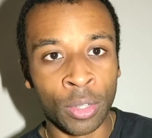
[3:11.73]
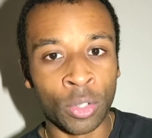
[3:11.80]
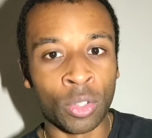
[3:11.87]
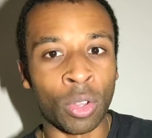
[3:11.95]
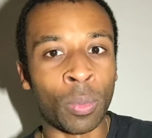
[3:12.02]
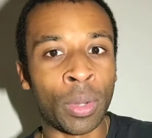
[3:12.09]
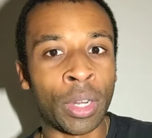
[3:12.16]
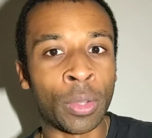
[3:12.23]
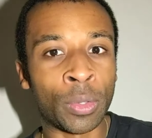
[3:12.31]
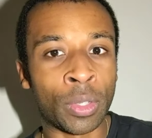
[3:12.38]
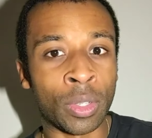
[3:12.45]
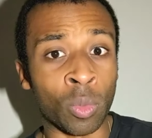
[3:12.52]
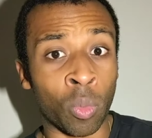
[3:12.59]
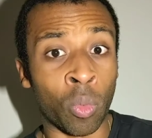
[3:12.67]
Someone
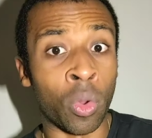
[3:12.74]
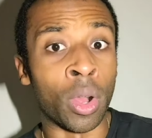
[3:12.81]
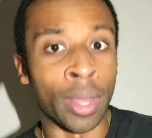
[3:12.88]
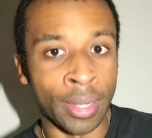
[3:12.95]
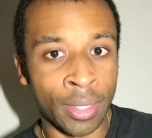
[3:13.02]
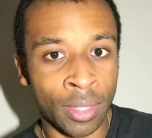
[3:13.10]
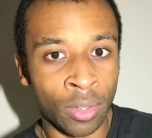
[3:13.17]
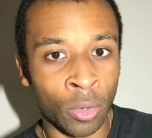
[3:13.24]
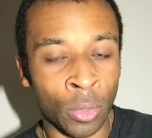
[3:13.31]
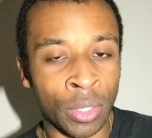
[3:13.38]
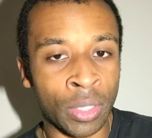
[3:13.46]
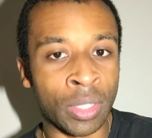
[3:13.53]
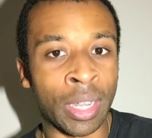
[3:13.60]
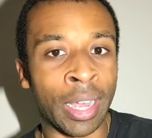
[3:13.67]
else's want or
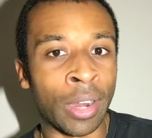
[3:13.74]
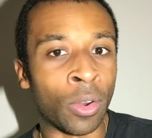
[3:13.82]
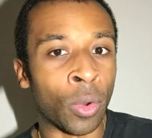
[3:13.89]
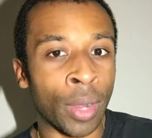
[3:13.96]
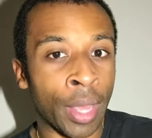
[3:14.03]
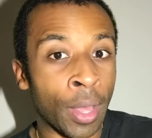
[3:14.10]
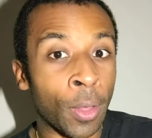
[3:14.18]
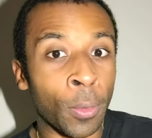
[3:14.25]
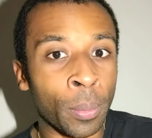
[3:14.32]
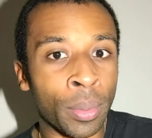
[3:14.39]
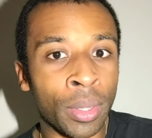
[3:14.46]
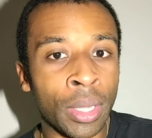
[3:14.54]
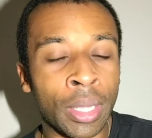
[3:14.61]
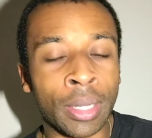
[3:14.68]
desire or
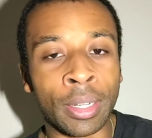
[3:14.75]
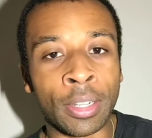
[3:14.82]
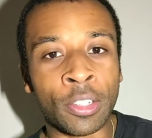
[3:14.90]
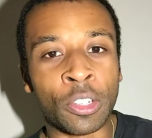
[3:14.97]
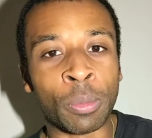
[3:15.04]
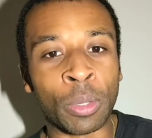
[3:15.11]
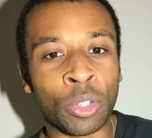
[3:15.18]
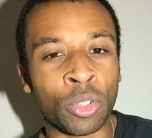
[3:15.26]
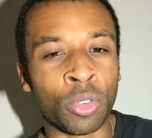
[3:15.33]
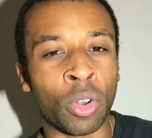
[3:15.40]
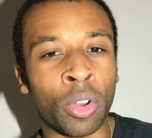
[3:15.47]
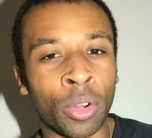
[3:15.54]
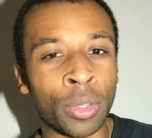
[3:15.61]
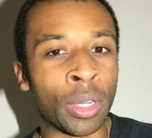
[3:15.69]
help needs to be
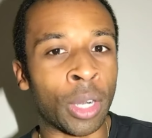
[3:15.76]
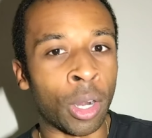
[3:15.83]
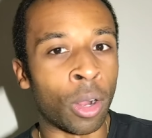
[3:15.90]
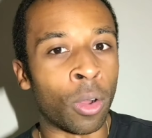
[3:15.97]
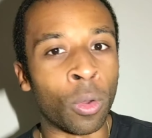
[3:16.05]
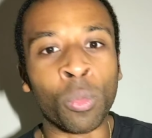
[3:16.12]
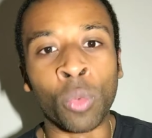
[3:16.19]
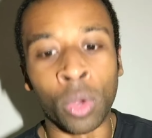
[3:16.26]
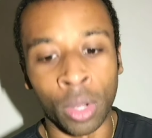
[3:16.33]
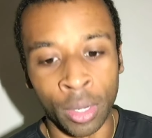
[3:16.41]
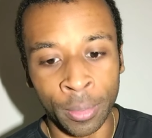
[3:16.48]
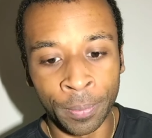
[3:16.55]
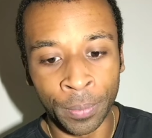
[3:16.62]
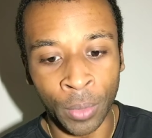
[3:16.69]
stronger than our own
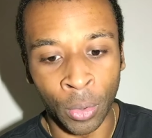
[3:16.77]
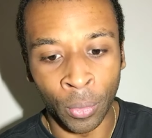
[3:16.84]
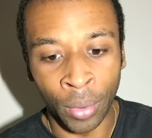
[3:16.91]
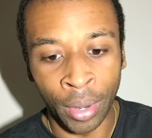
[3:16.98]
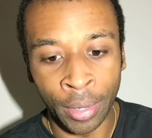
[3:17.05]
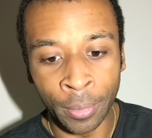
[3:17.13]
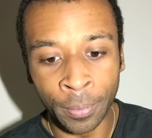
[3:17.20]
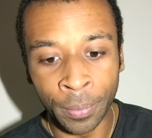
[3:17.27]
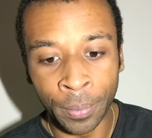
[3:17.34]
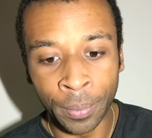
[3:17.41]
want. All right.